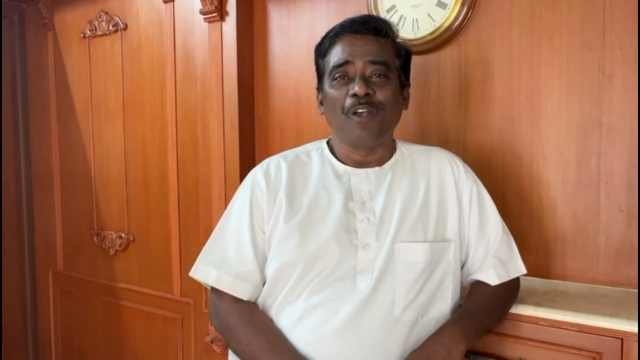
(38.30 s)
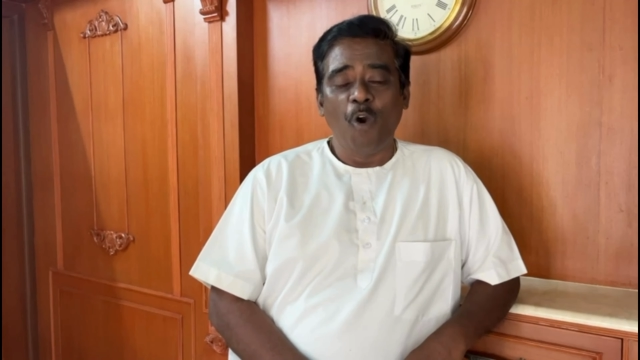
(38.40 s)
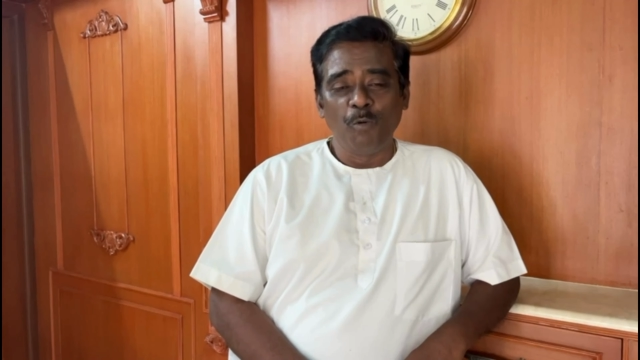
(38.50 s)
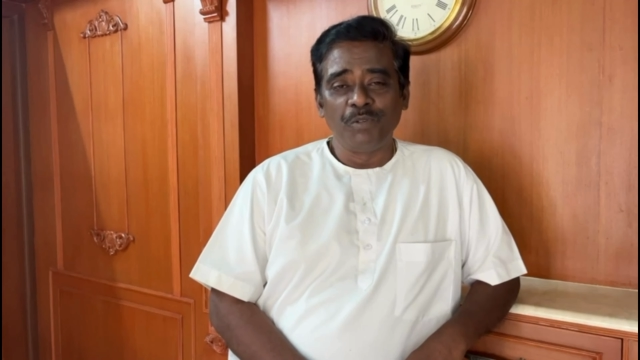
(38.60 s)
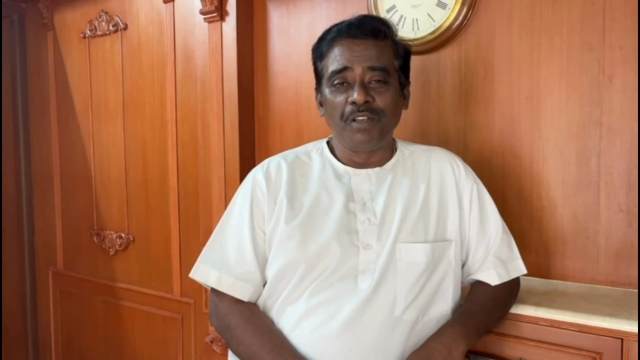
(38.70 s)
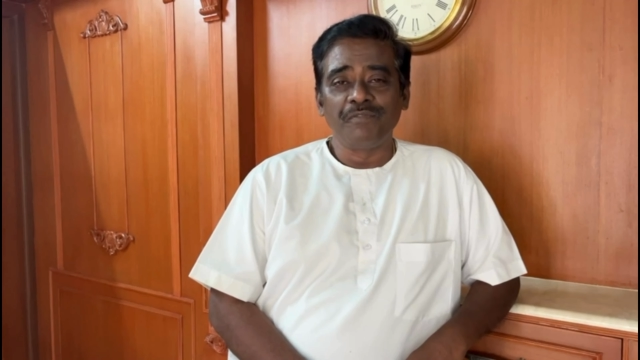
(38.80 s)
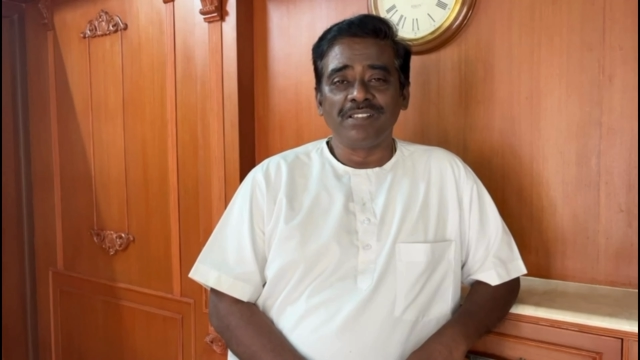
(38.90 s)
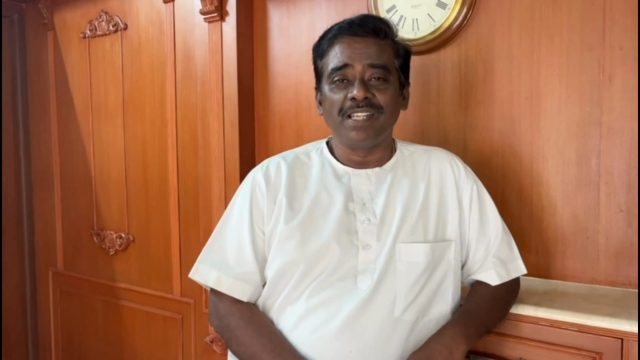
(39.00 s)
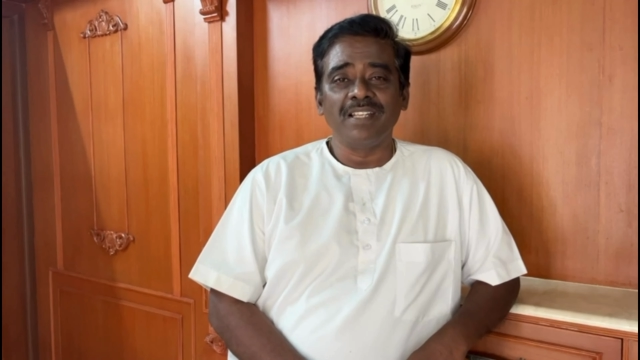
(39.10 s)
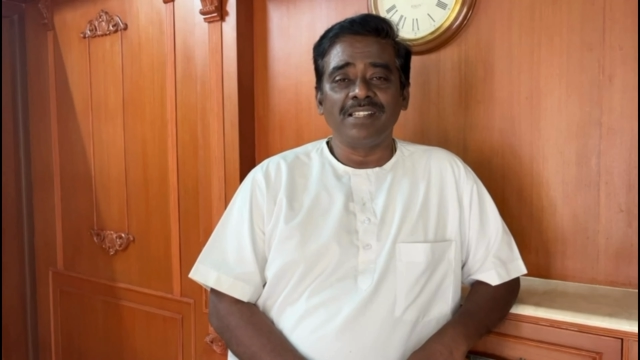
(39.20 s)
How many of you
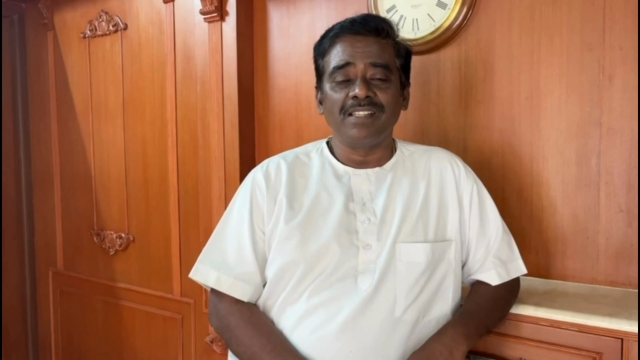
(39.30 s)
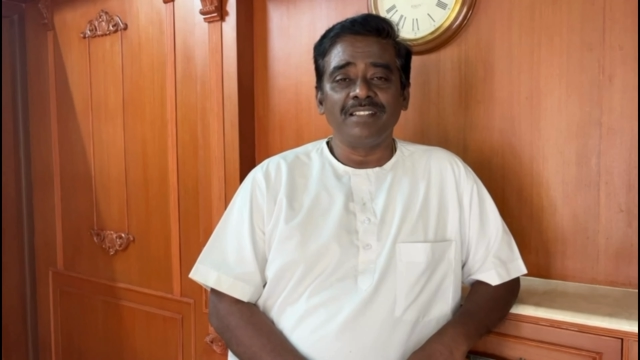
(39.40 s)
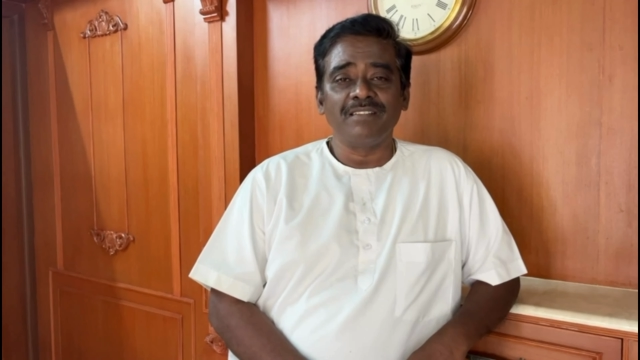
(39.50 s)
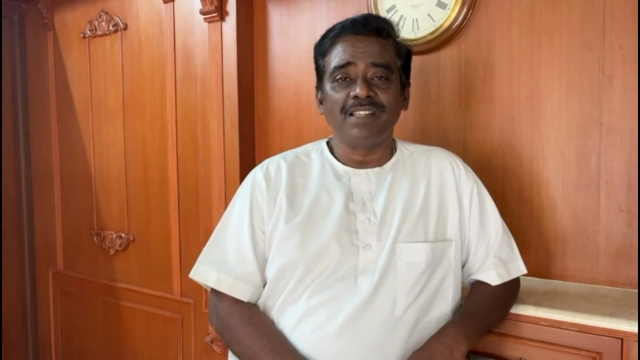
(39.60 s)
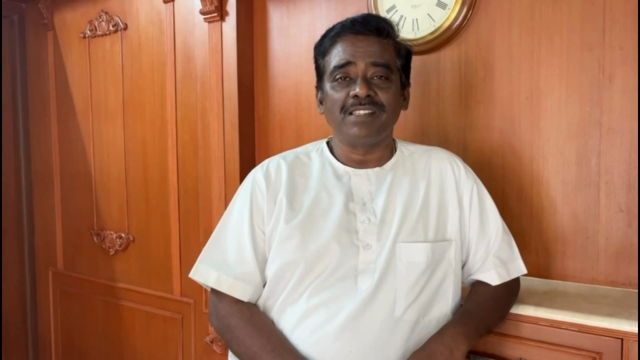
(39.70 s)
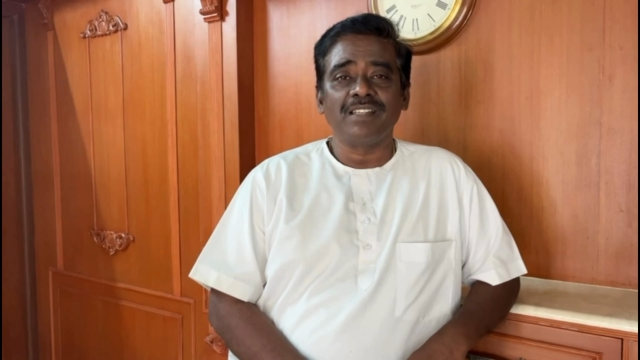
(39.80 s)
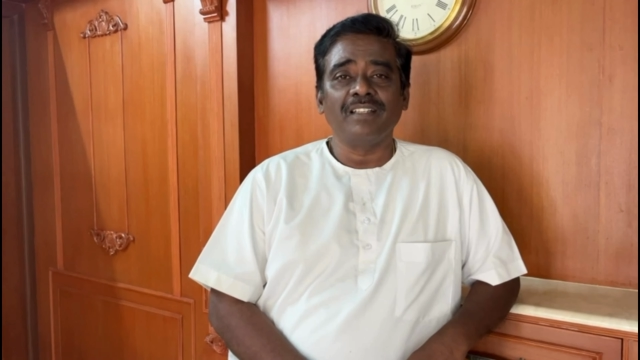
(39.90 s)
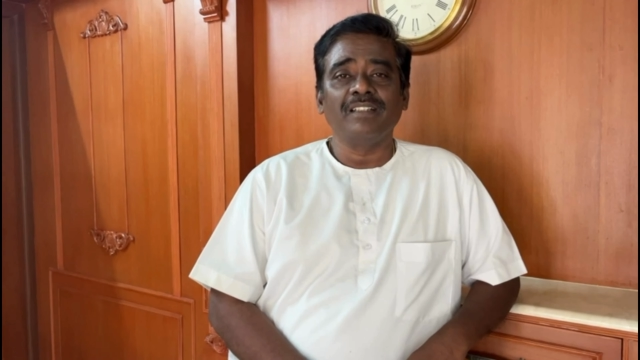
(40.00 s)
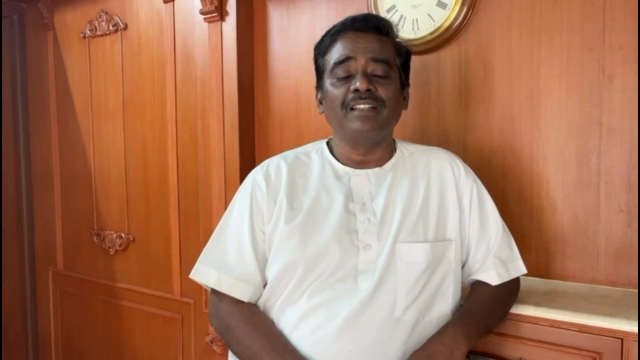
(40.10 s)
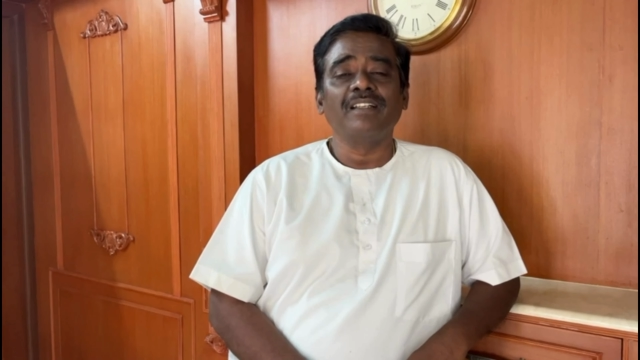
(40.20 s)
say it is interesting?